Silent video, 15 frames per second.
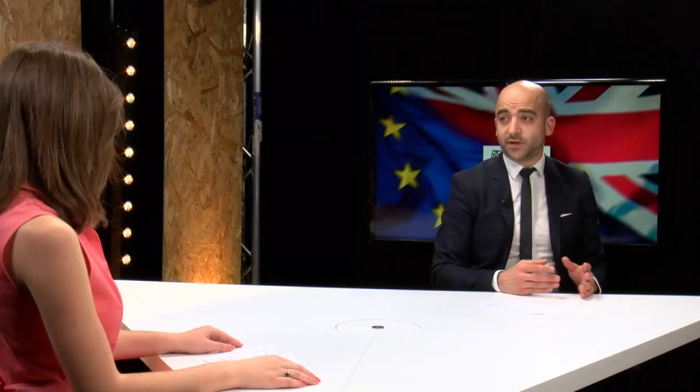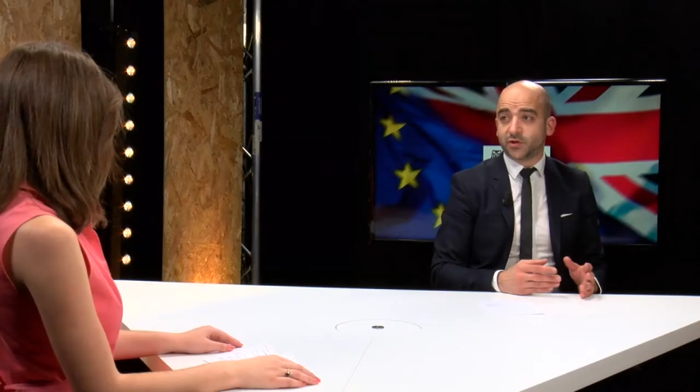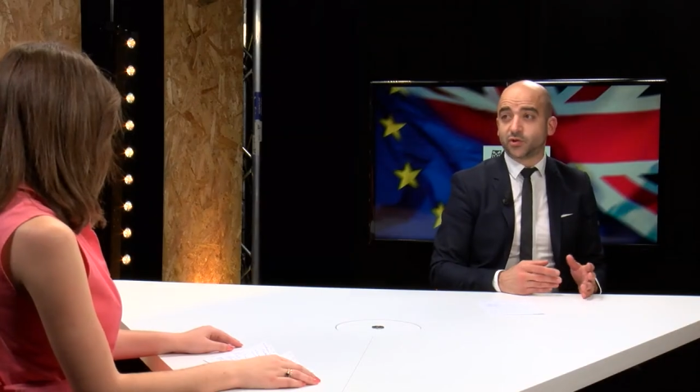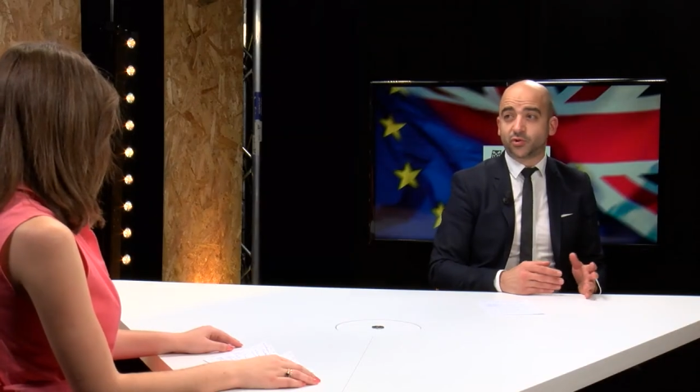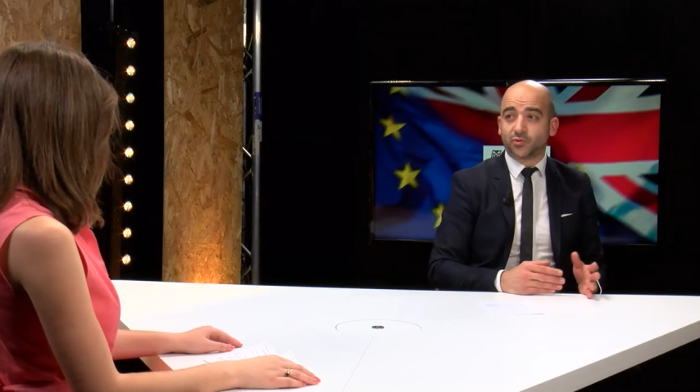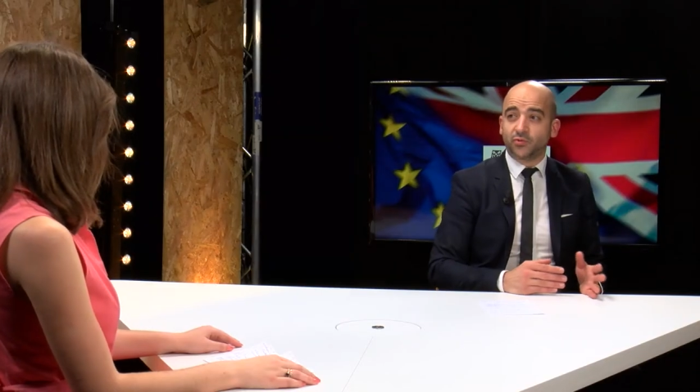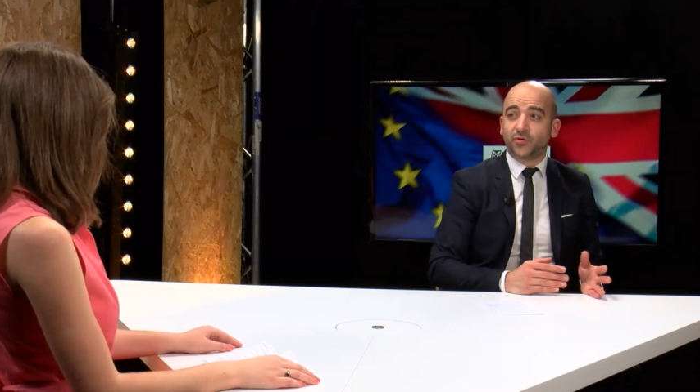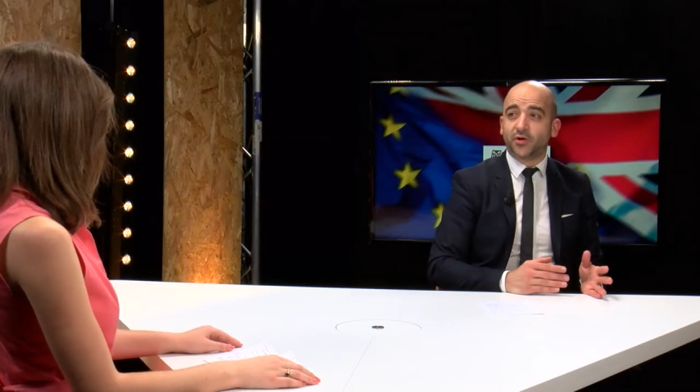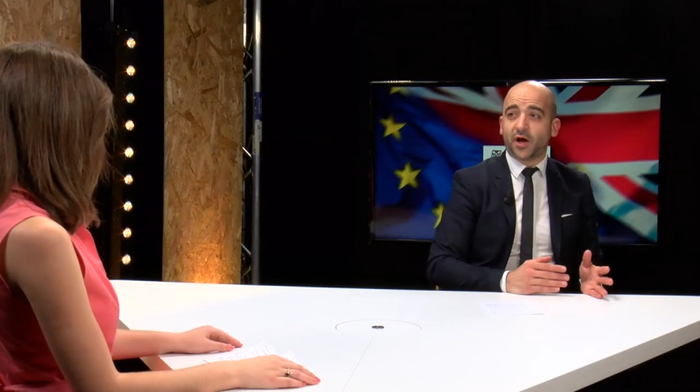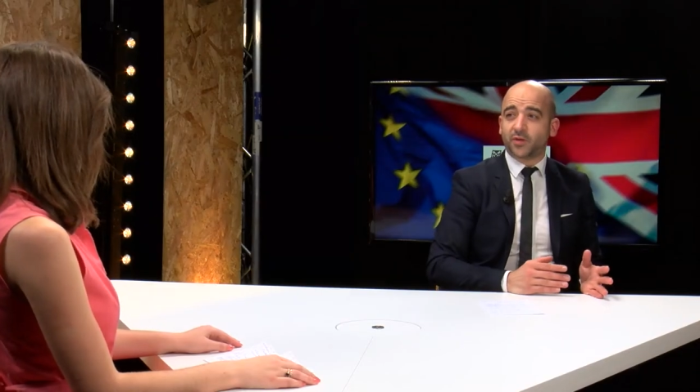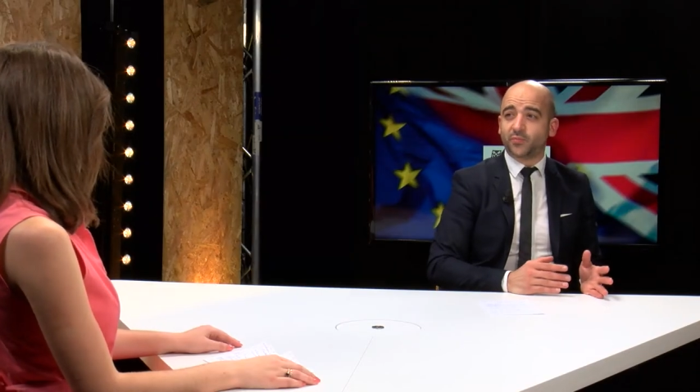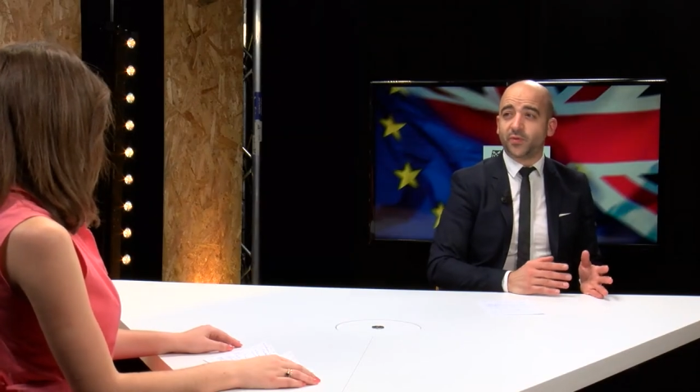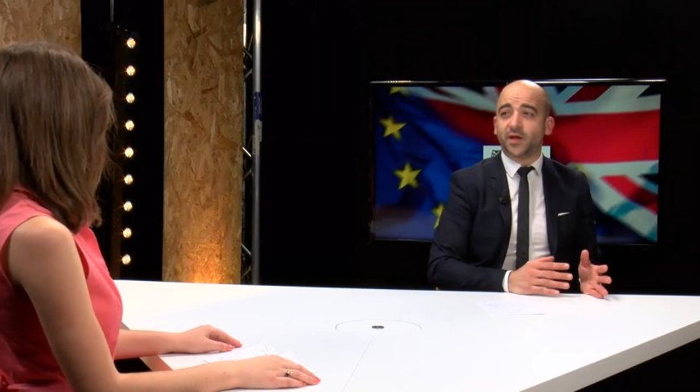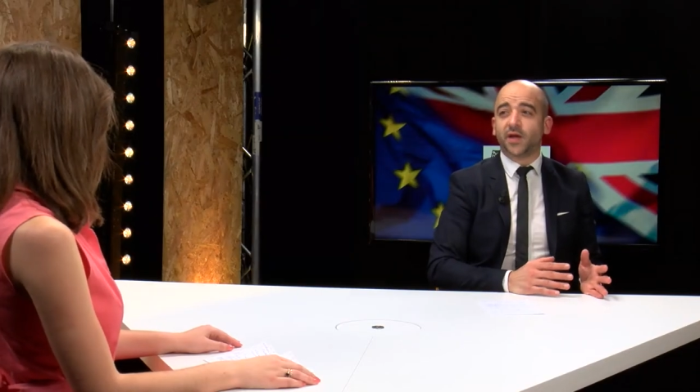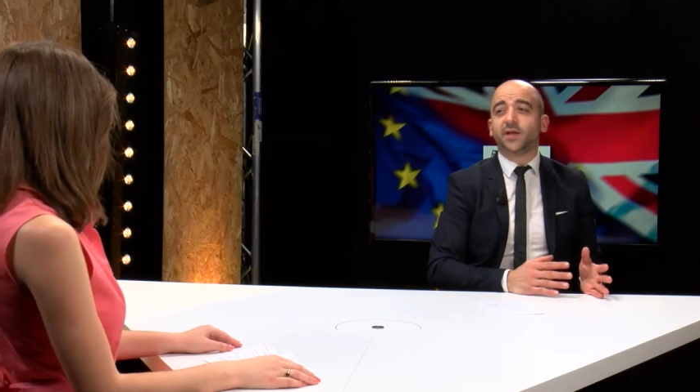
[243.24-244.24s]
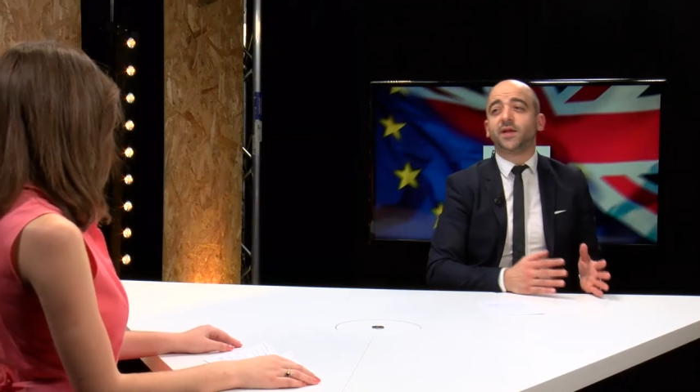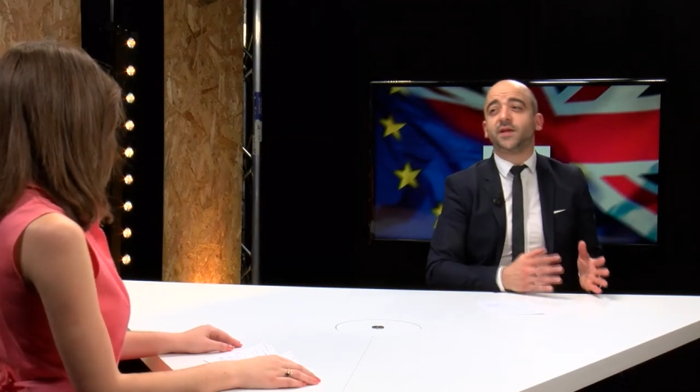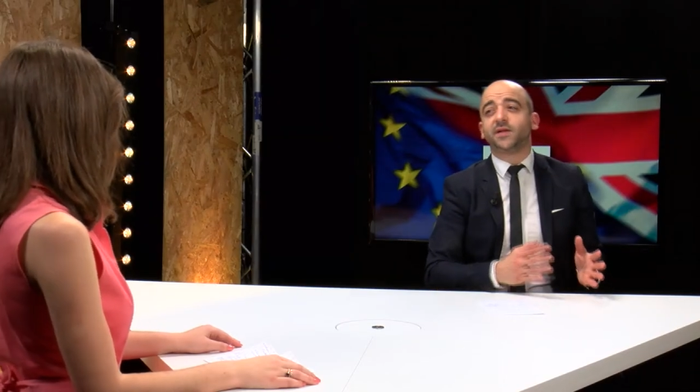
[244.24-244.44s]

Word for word: there should not be any